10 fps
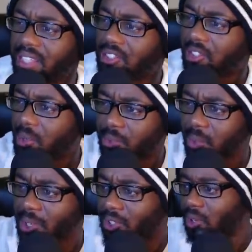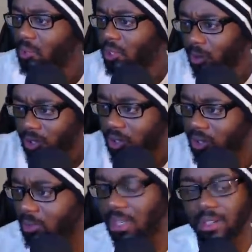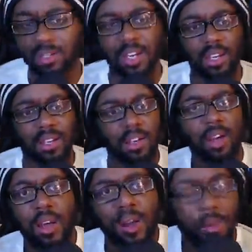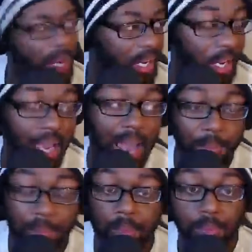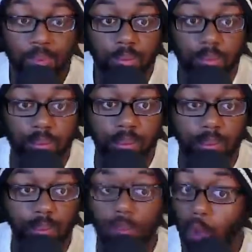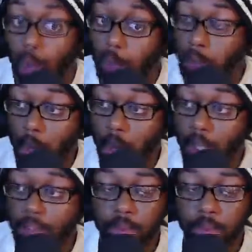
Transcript: to do as well too, which we'll do them in a second. But I'm okay, Super